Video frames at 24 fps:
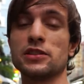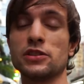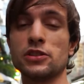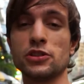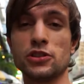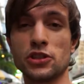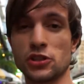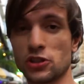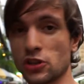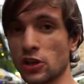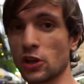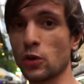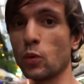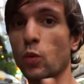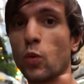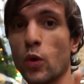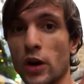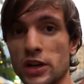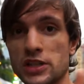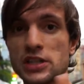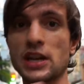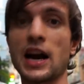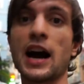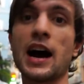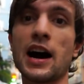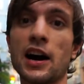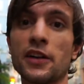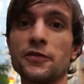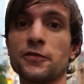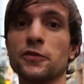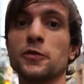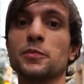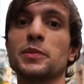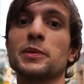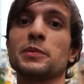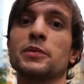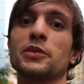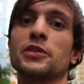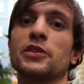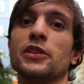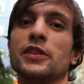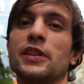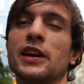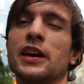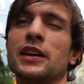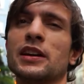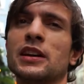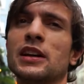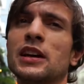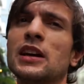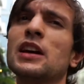You just got to watch out for people doing that.